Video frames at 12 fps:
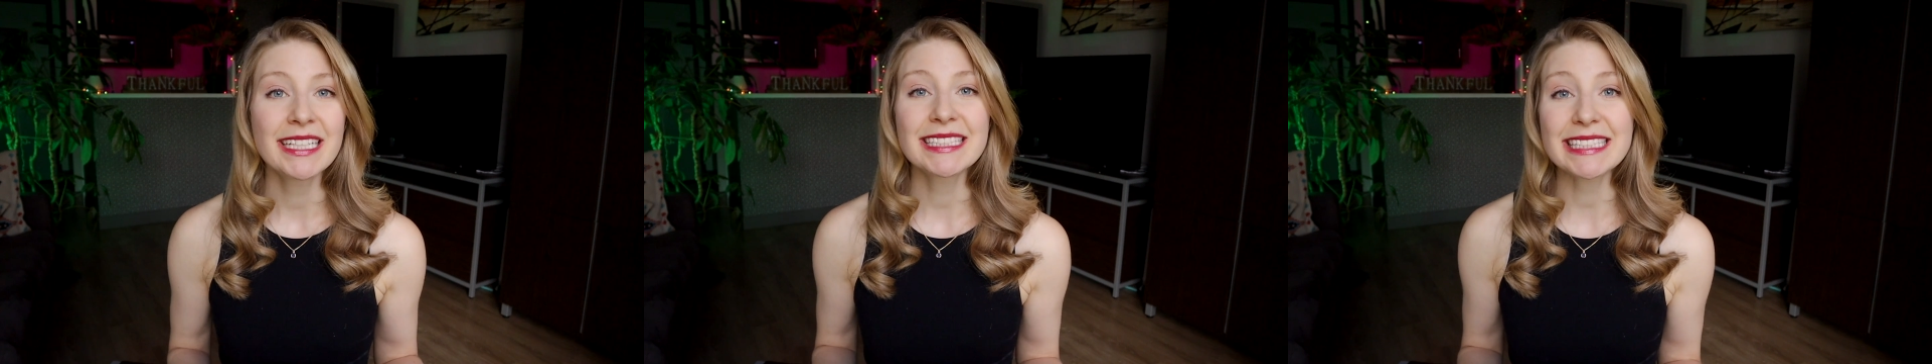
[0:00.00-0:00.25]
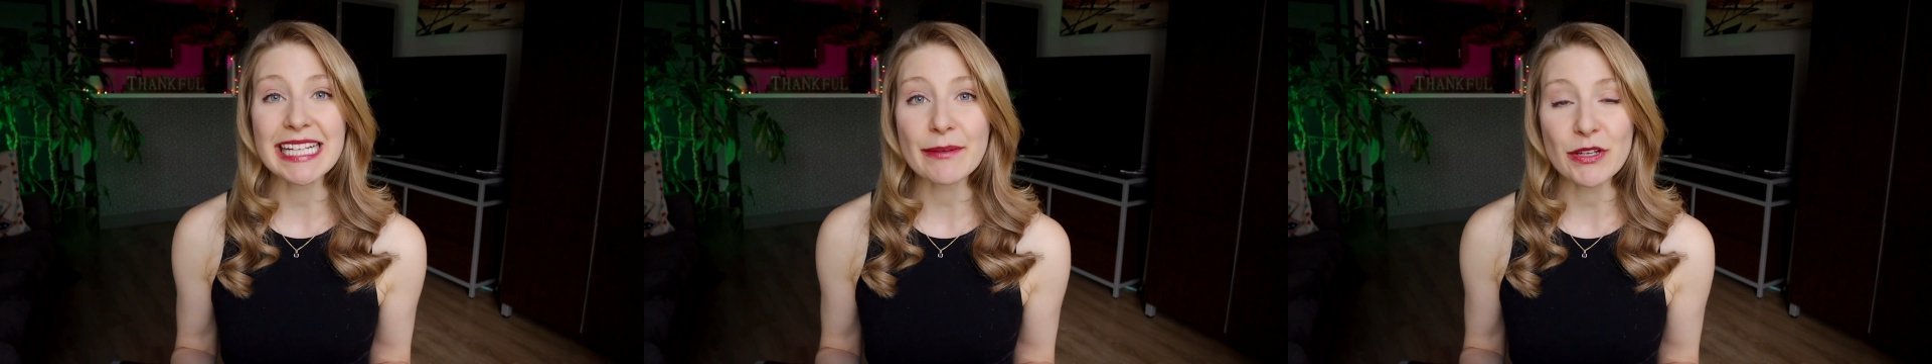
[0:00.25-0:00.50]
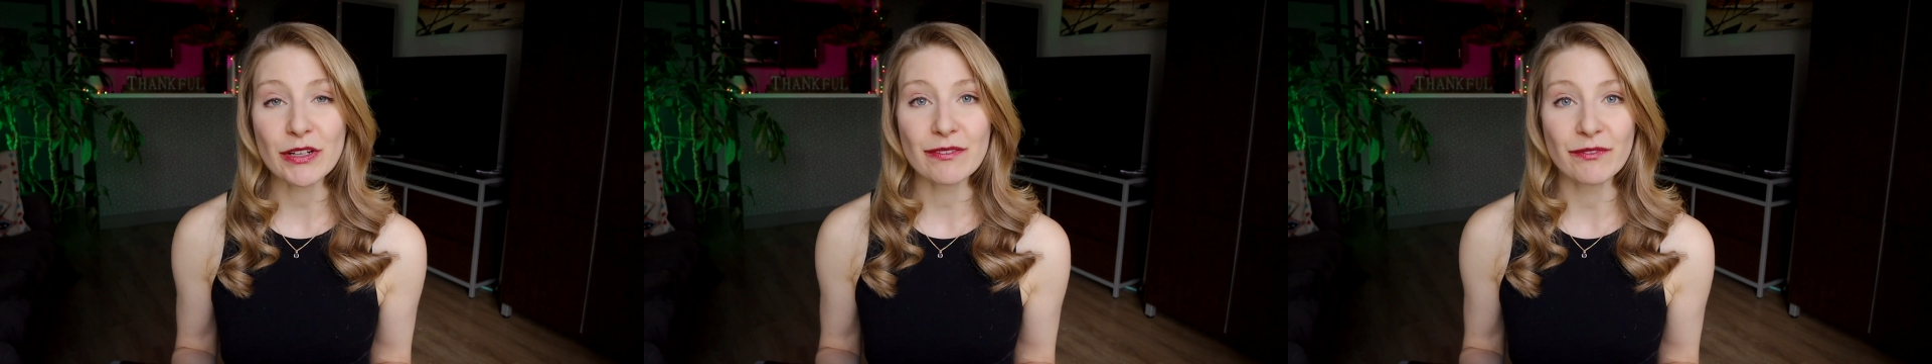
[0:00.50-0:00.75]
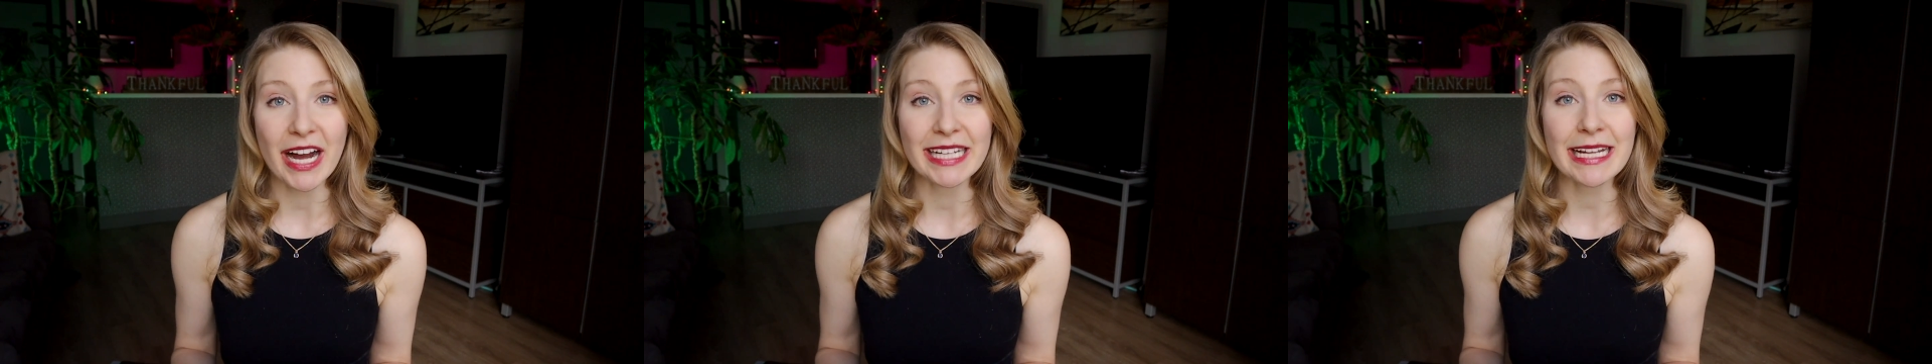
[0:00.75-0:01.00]
see if you can
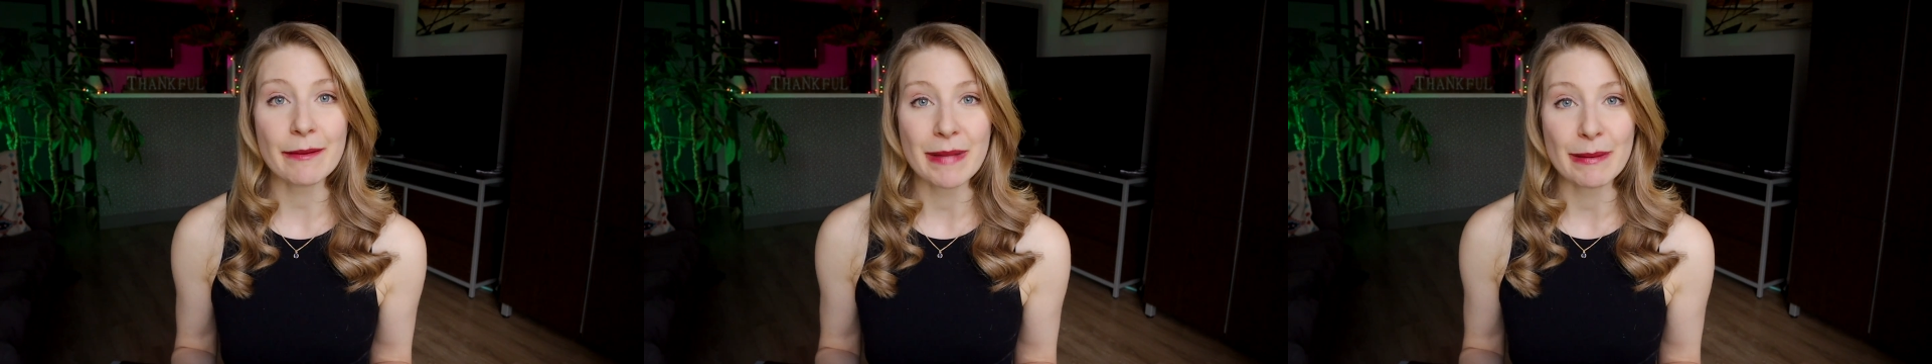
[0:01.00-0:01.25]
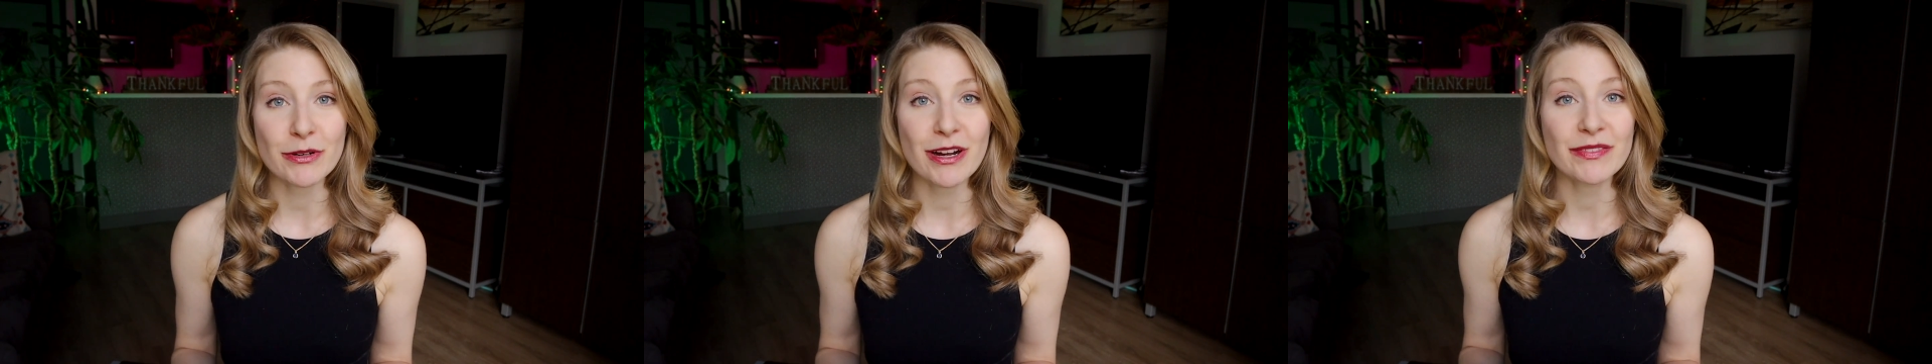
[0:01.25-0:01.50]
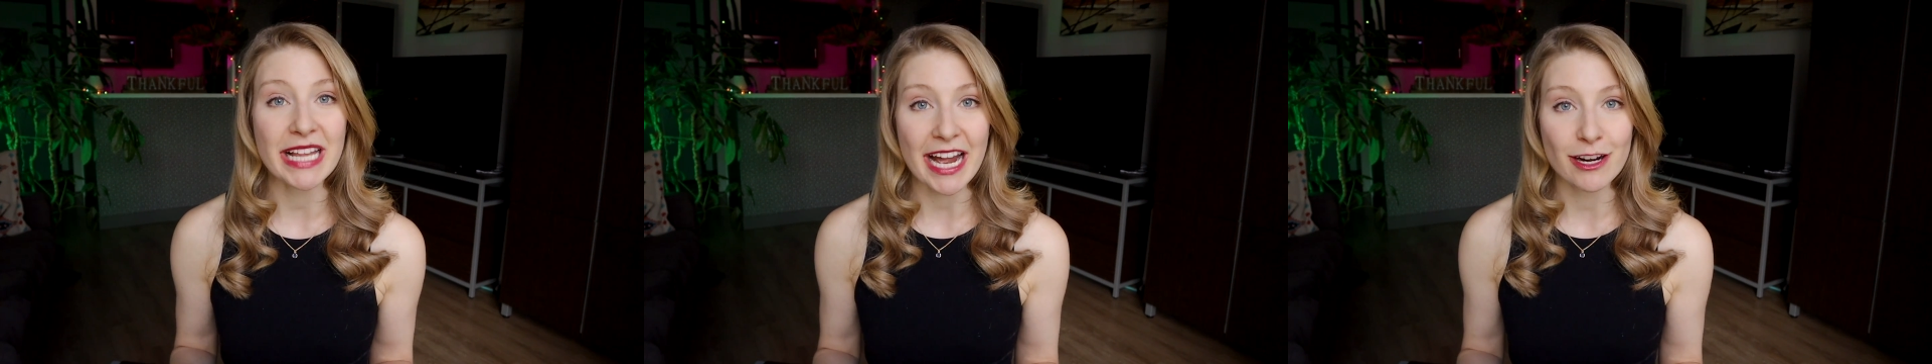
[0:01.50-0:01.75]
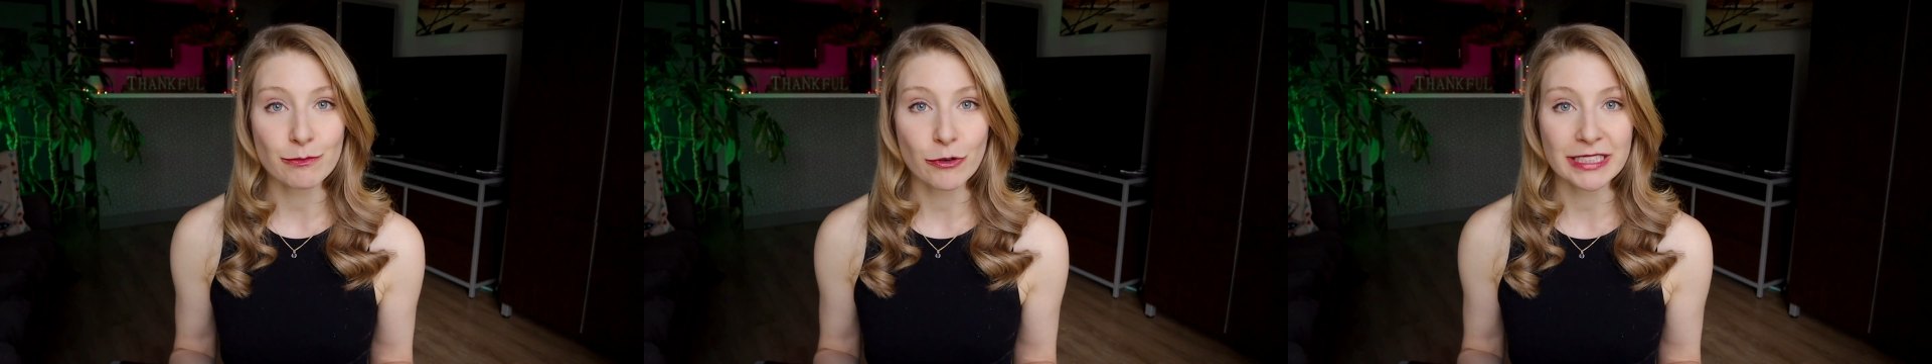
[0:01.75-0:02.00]
find a member of the
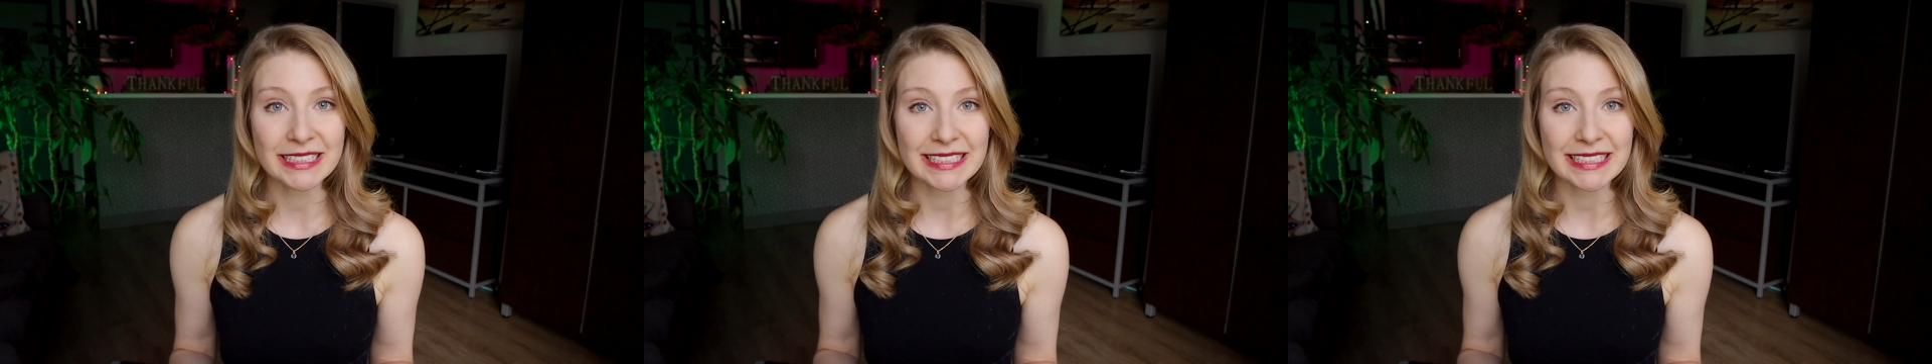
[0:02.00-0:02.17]
airport